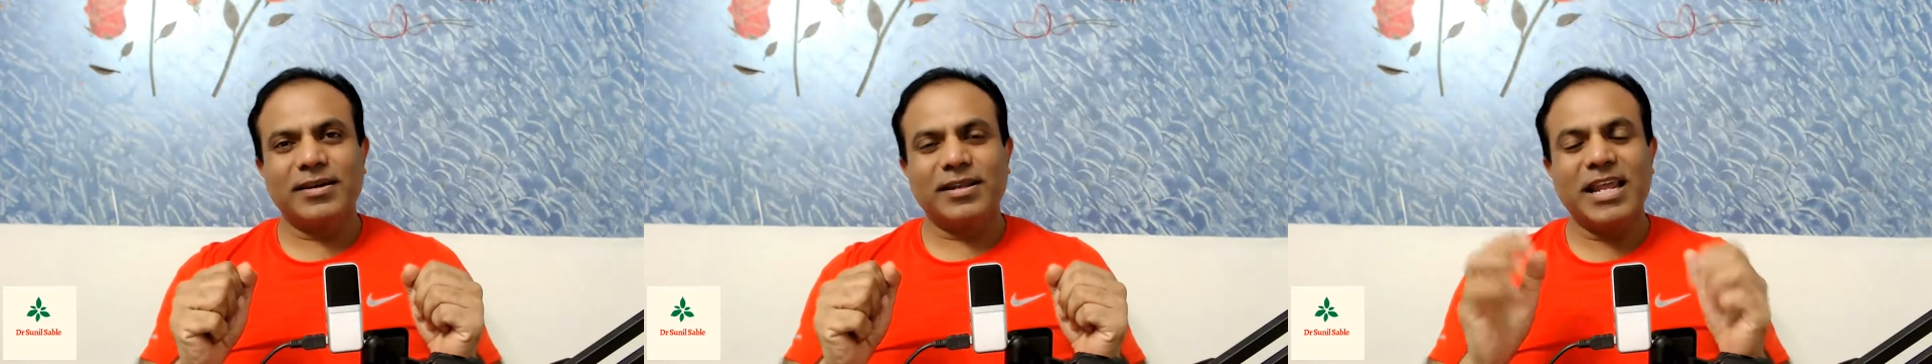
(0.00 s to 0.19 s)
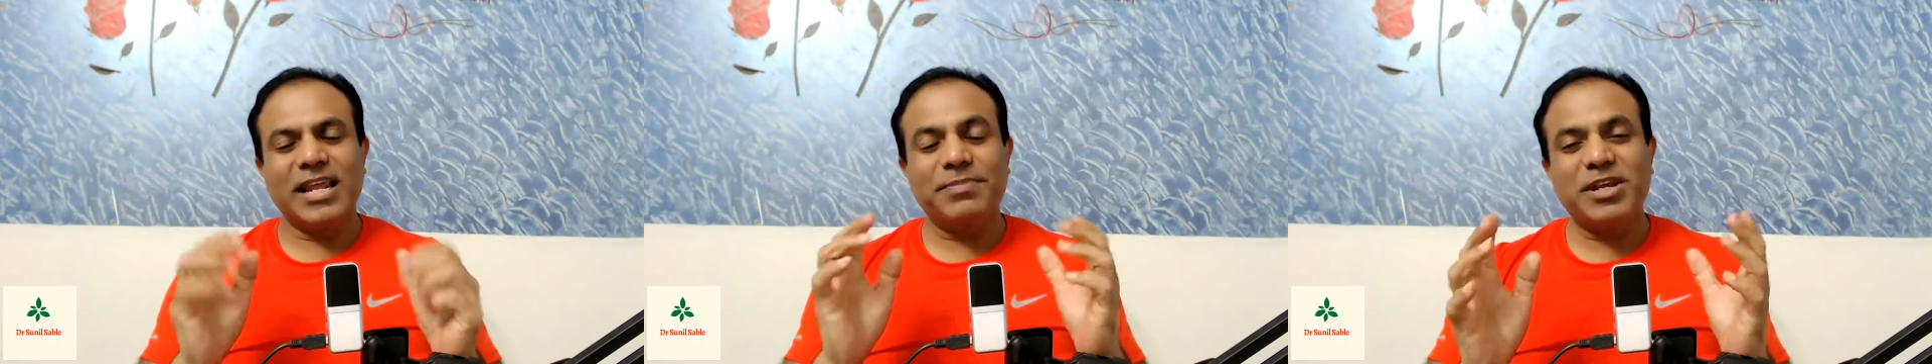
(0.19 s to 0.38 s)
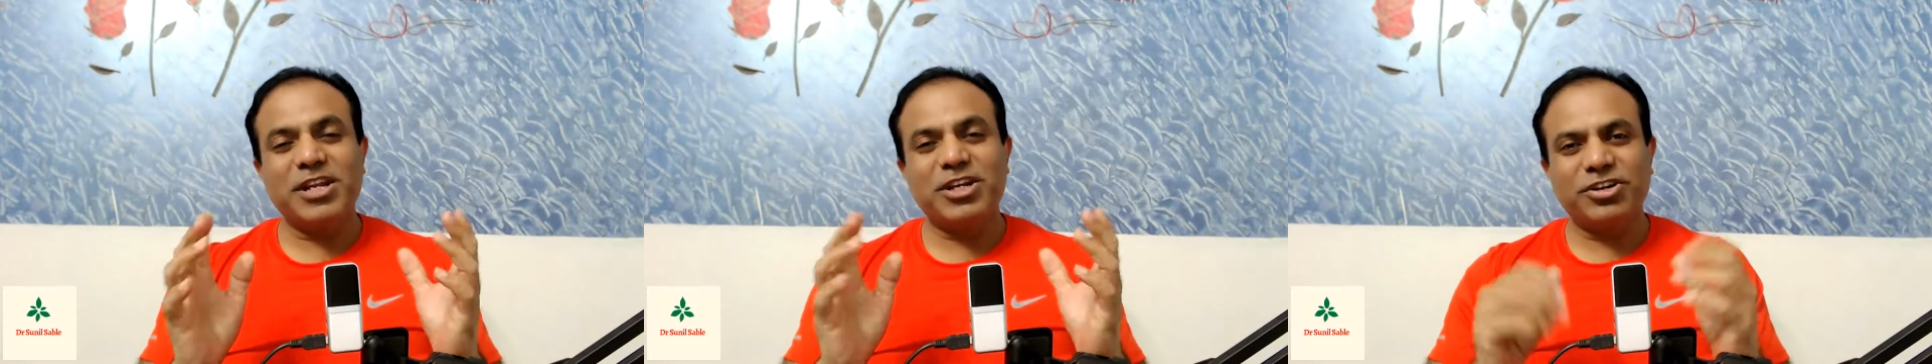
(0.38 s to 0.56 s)

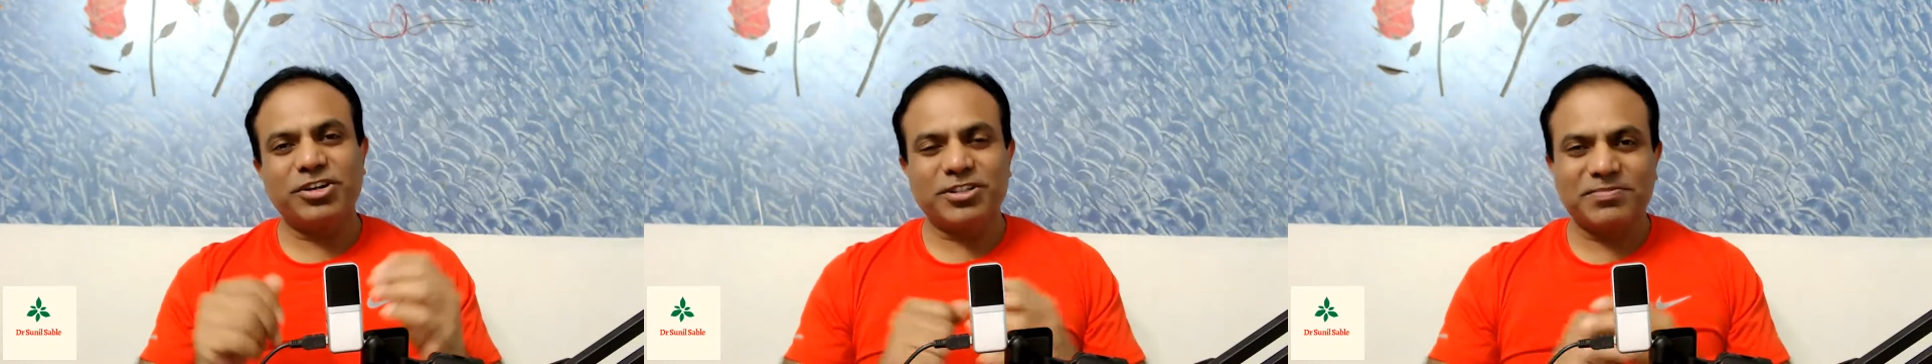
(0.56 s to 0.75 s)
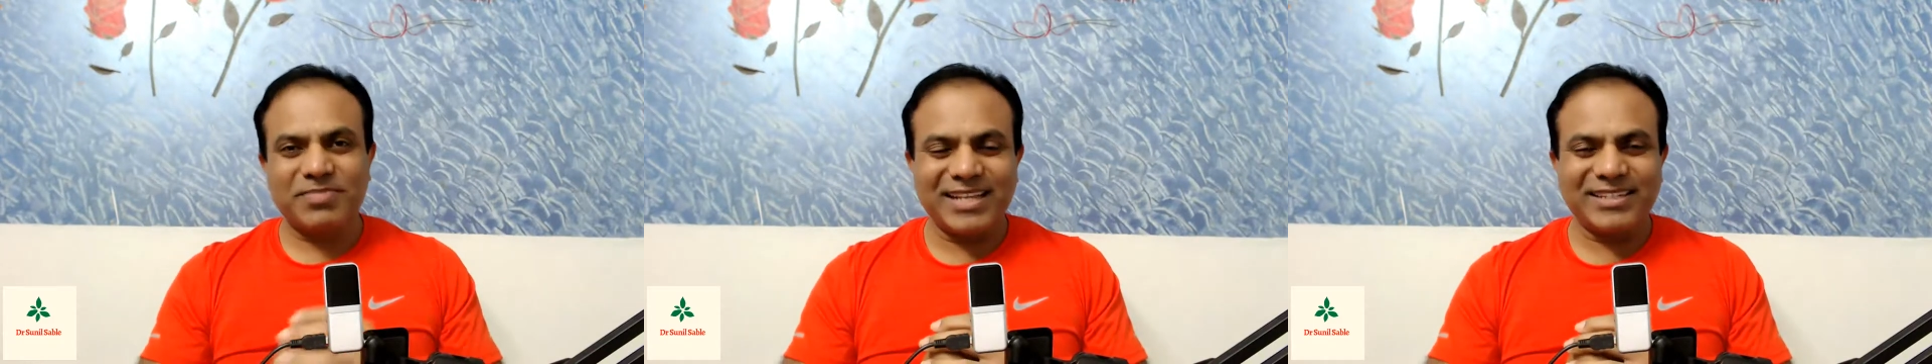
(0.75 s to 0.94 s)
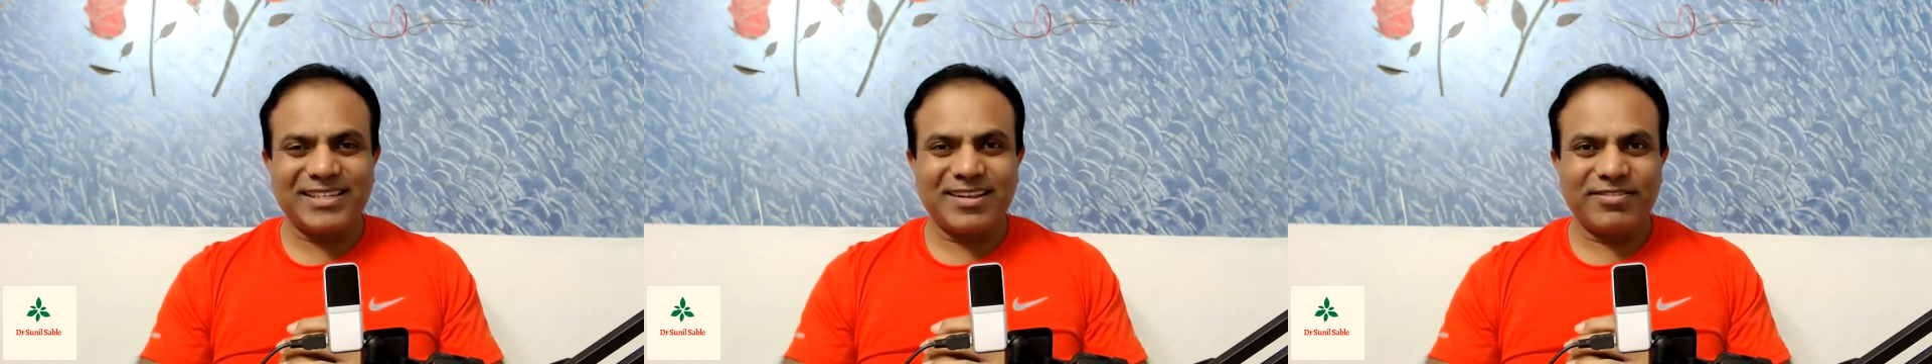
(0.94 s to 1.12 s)
Let me introduce
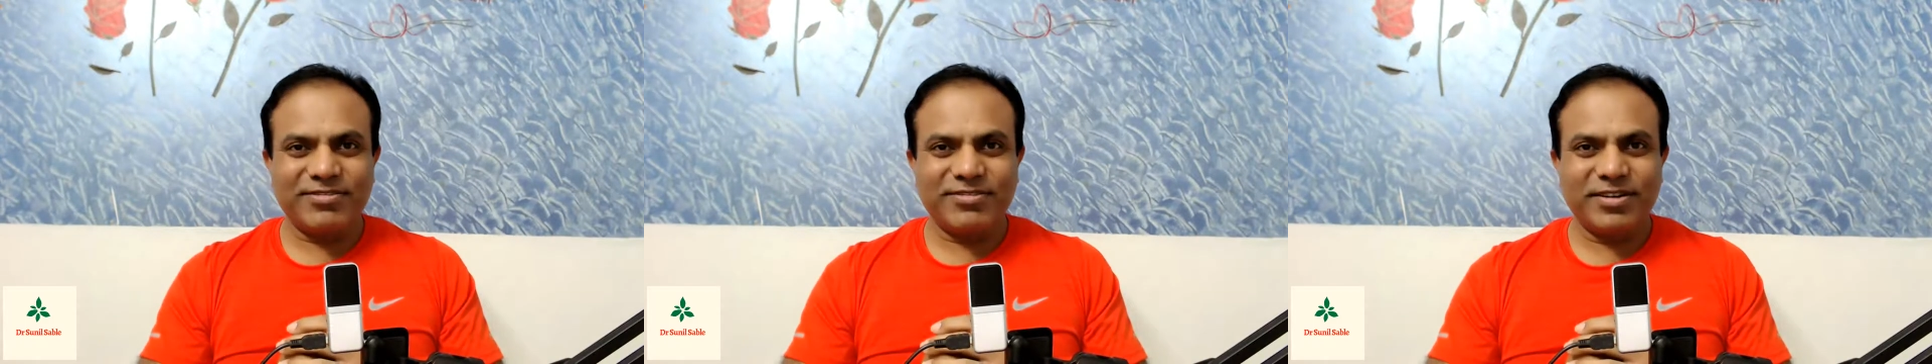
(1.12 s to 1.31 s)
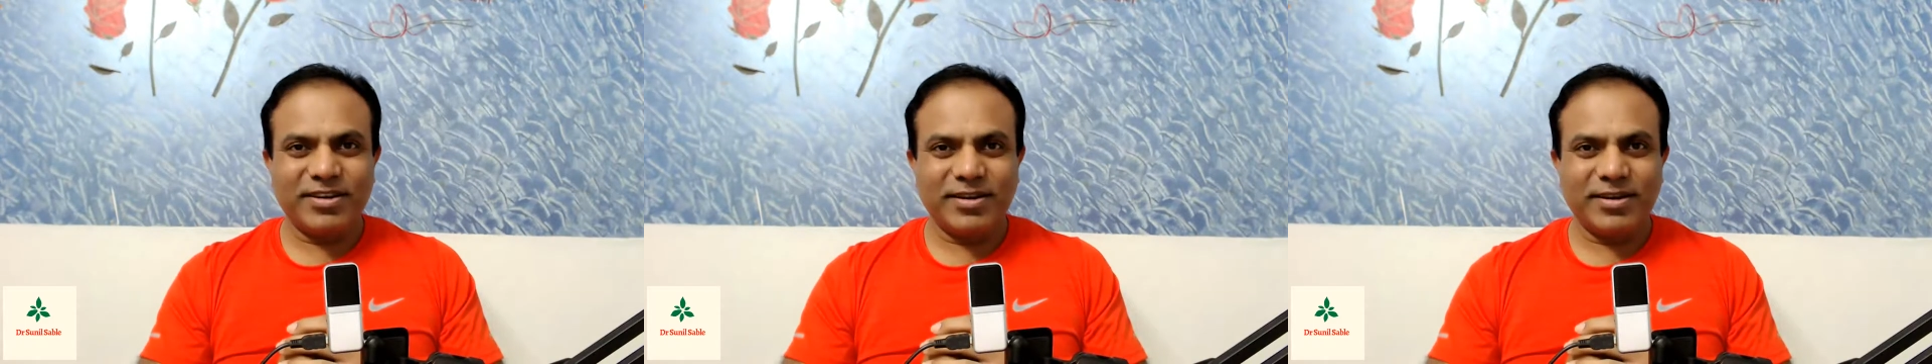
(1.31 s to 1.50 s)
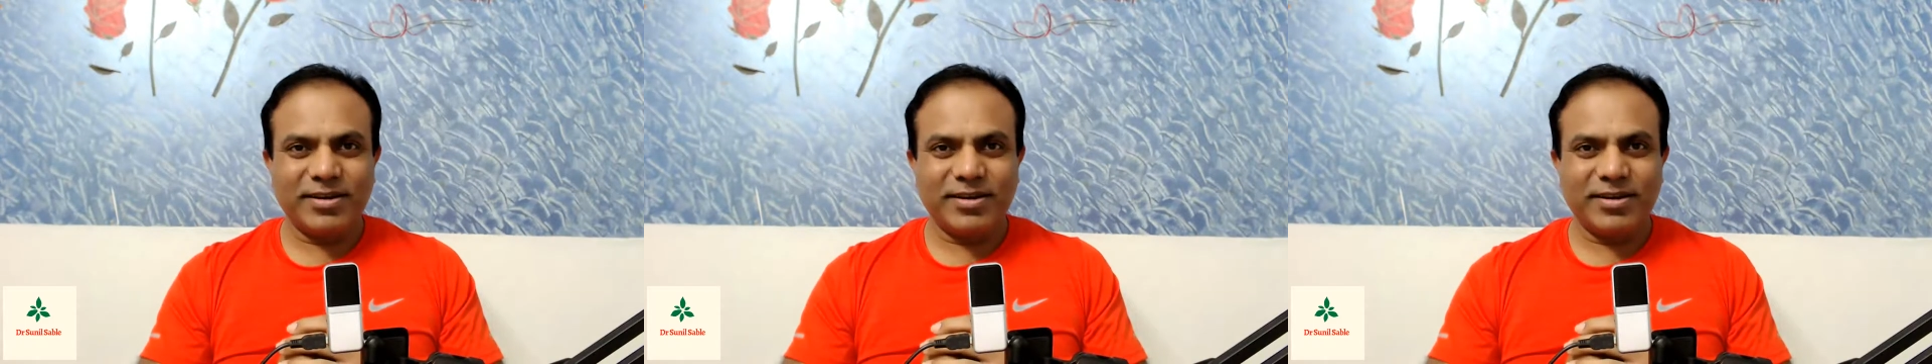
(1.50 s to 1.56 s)
myself.